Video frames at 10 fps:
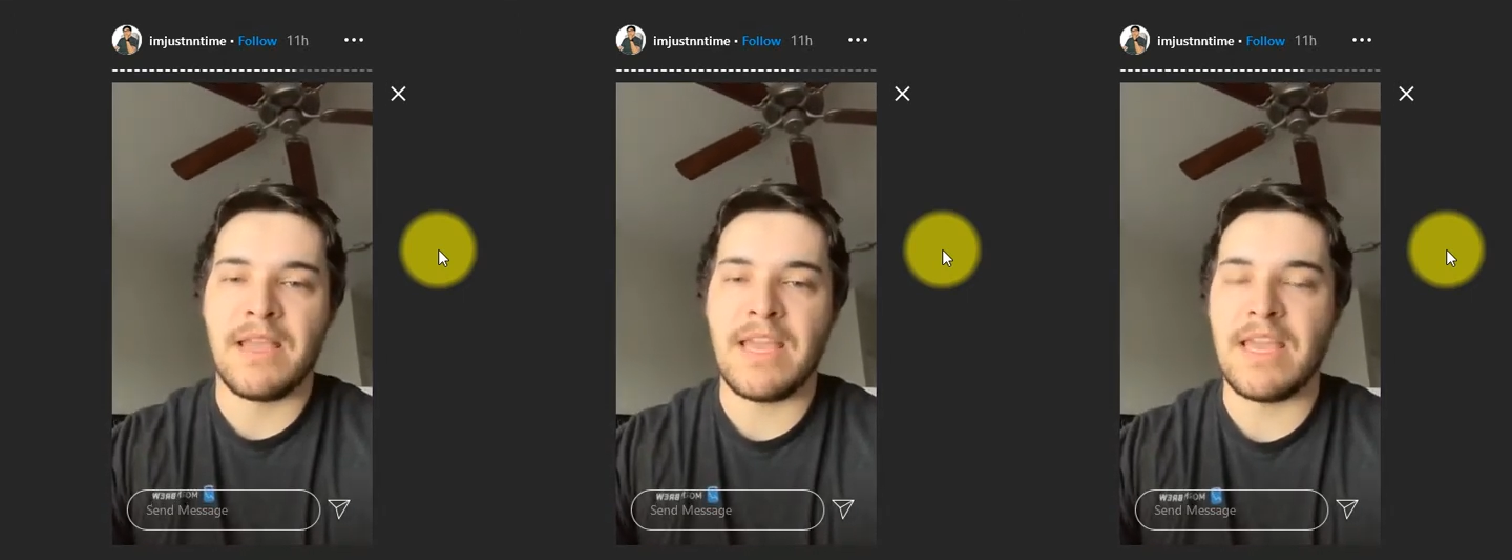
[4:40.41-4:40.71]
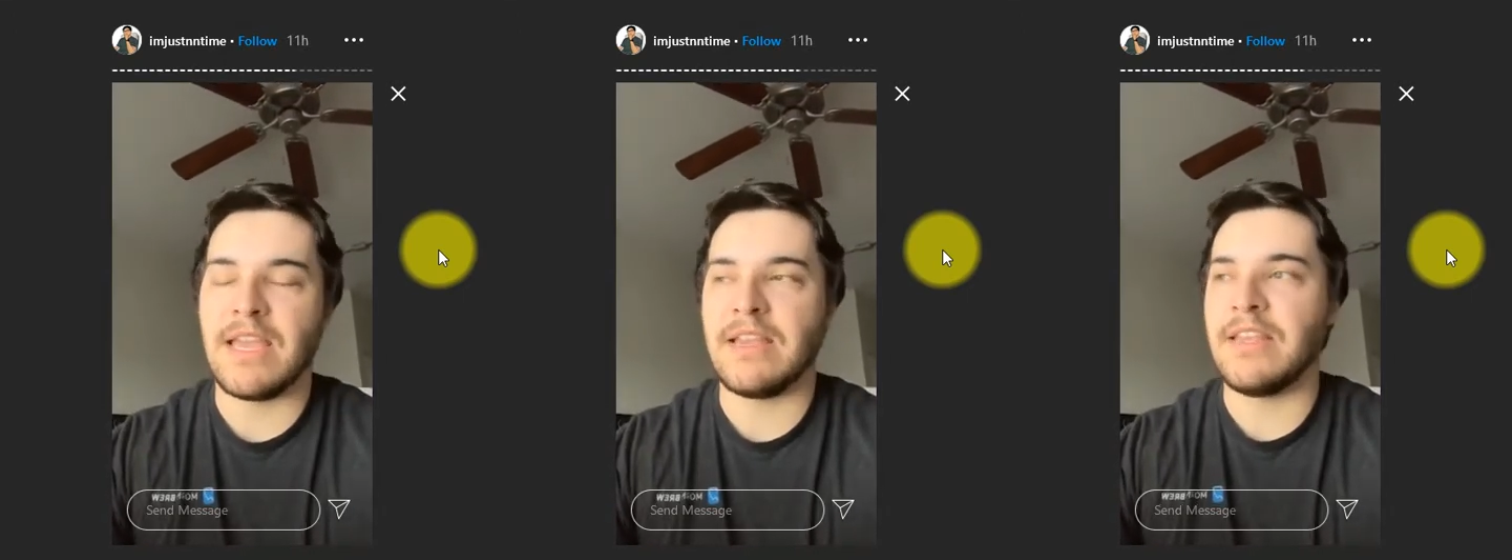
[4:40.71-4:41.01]

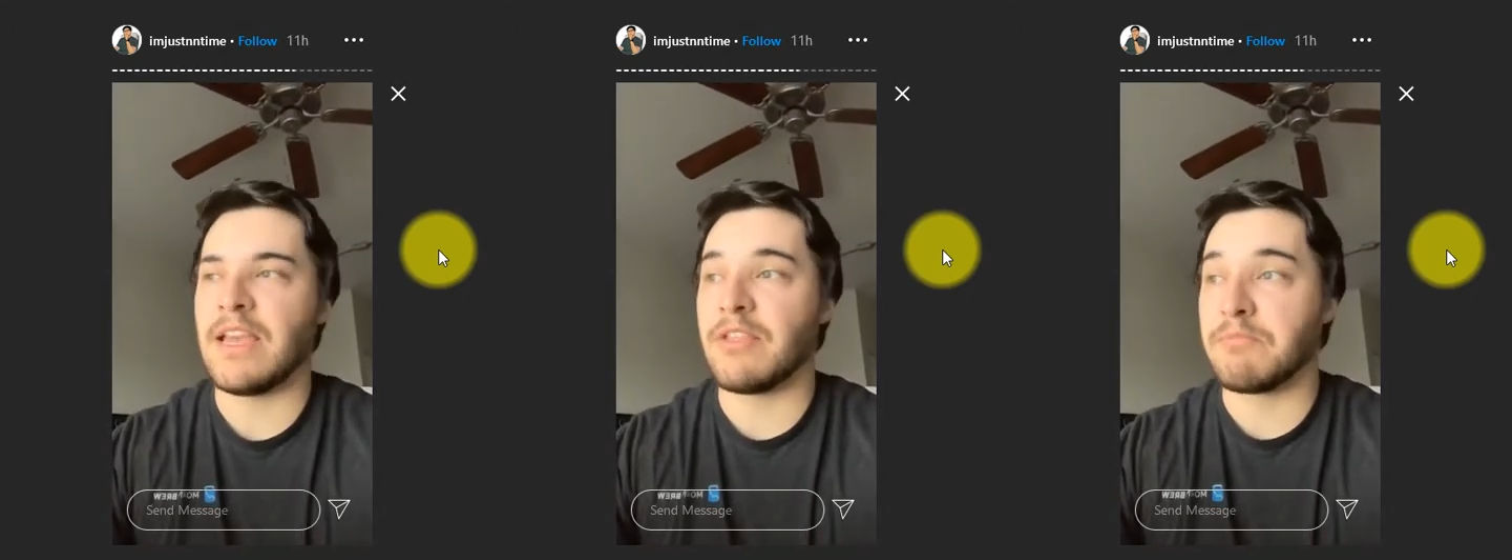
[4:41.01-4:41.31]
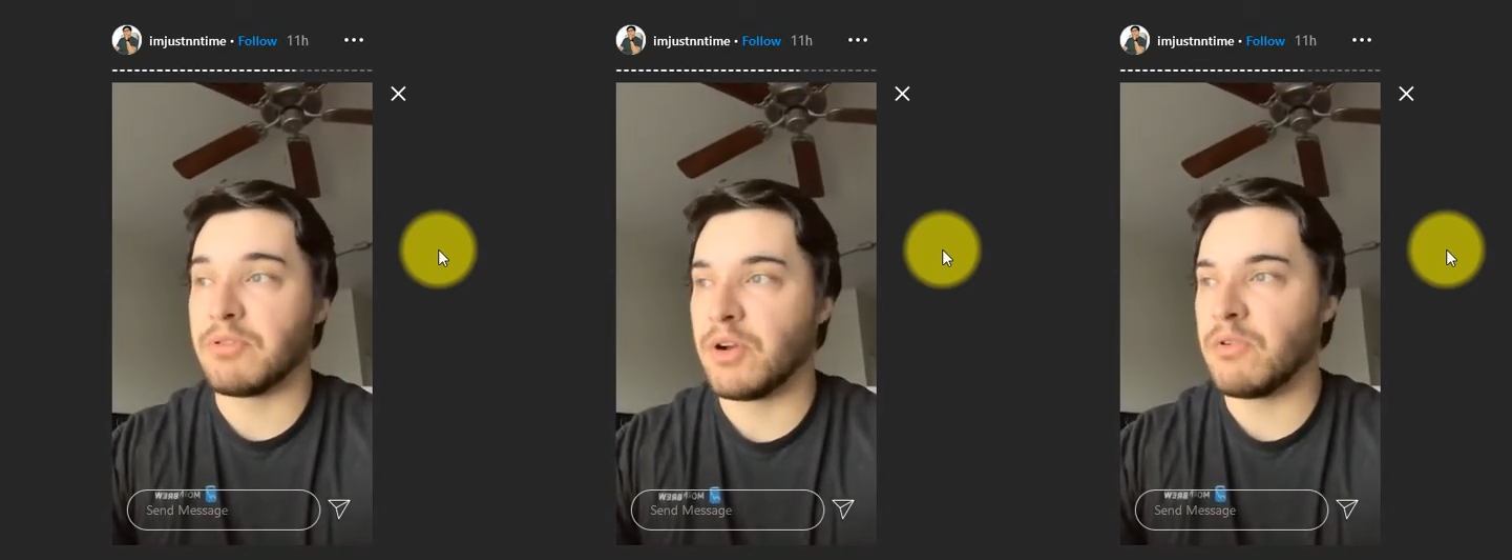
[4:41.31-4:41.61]
And yeah, the
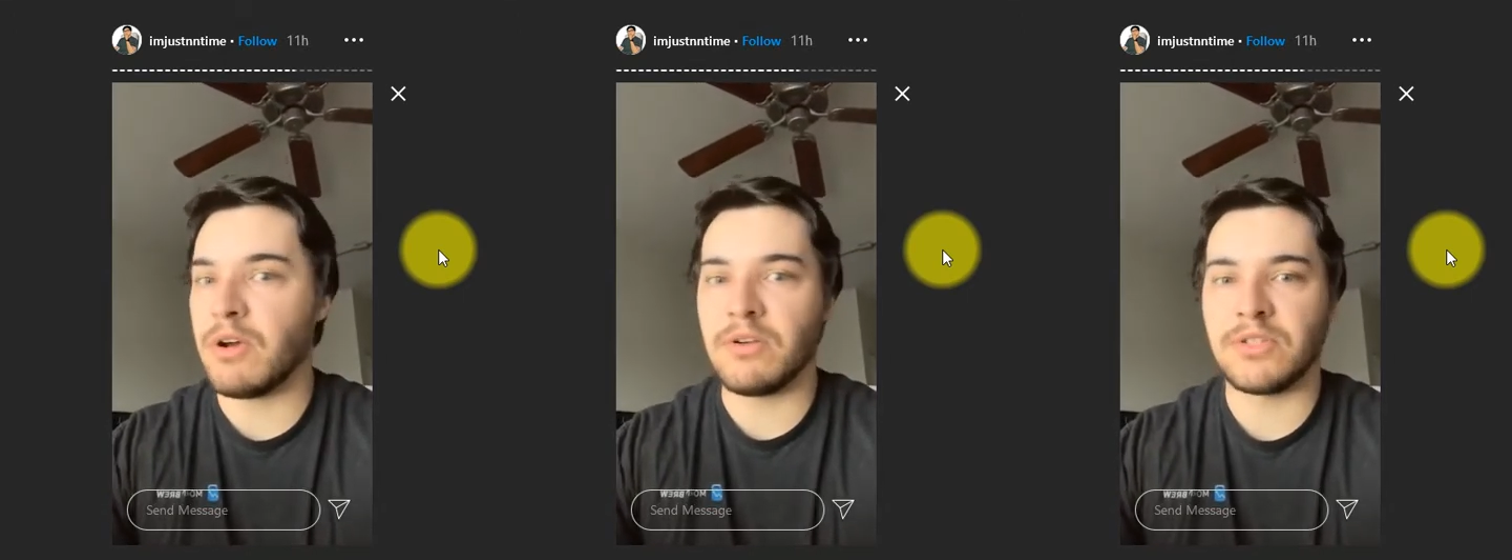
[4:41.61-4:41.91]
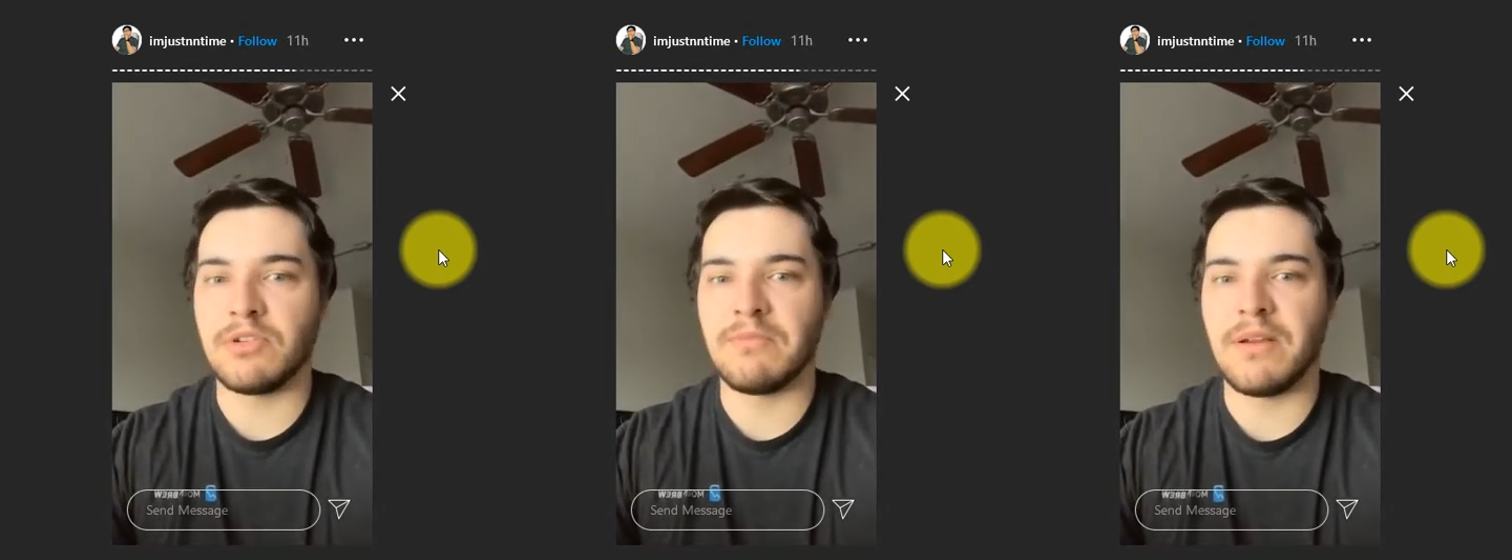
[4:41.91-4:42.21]
pro
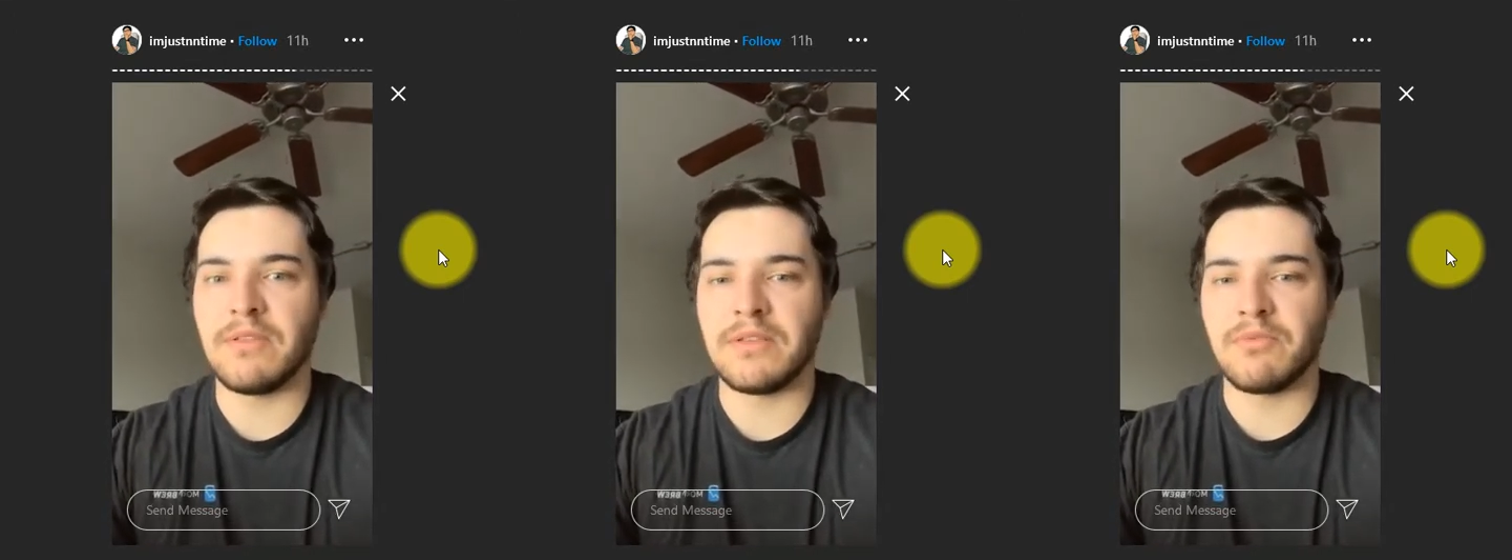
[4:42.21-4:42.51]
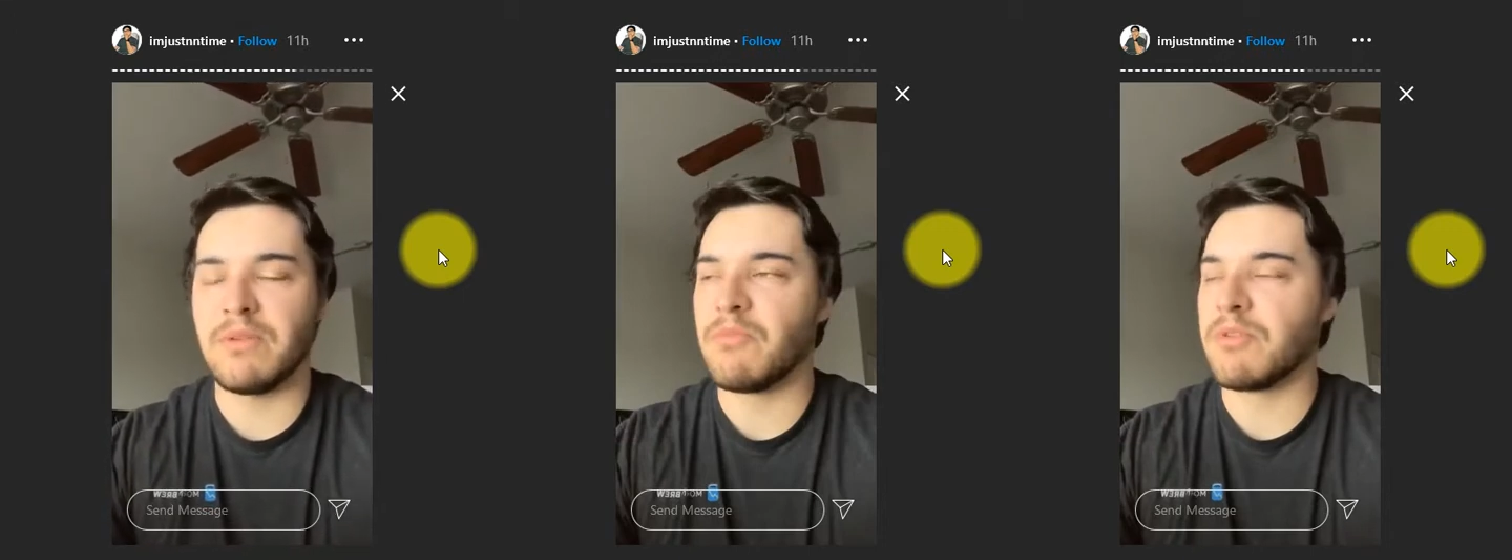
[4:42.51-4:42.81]
also about this,
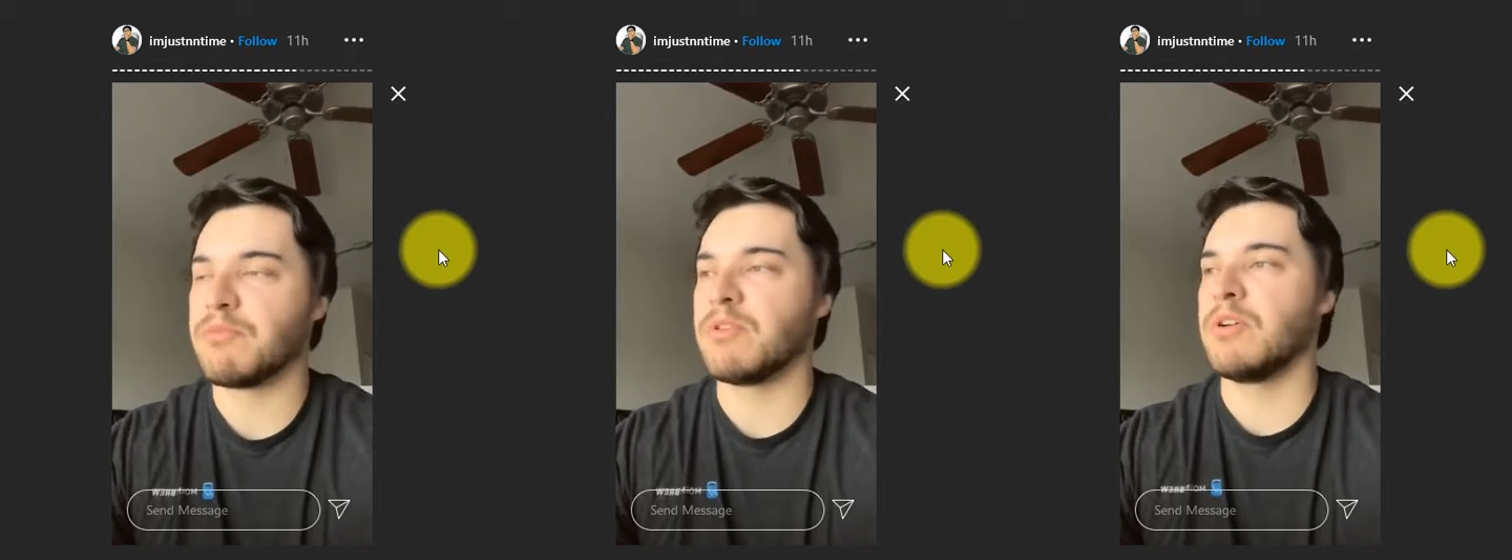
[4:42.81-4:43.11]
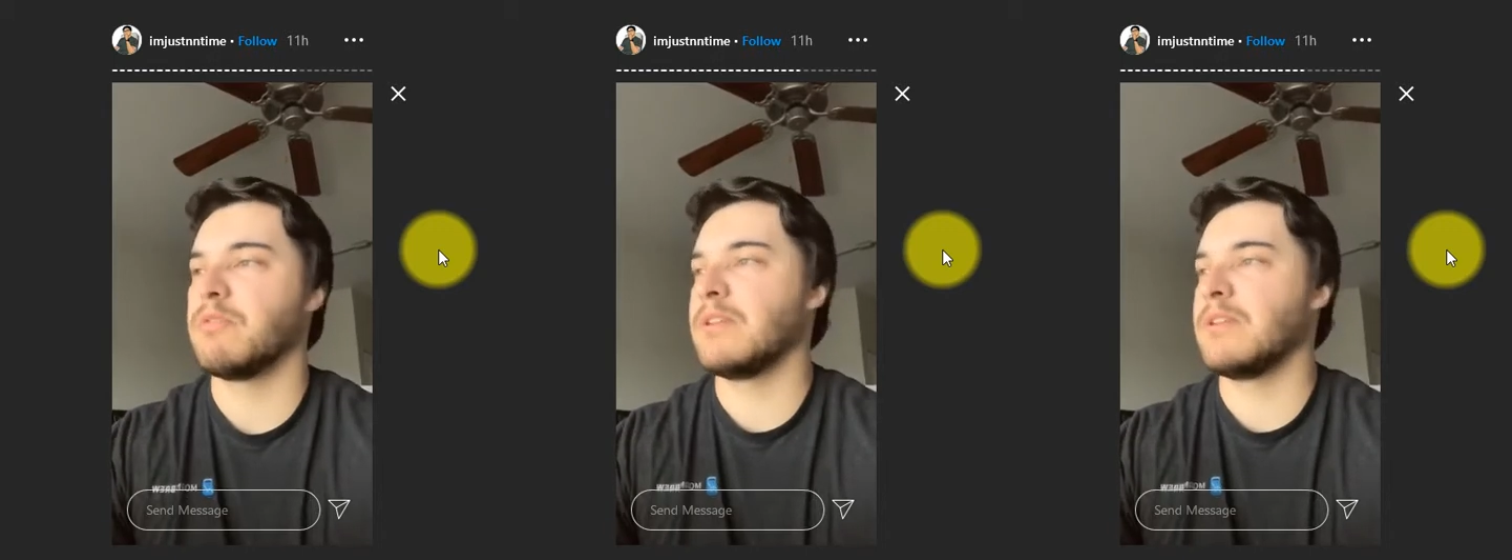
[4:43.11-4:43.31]
one more pro,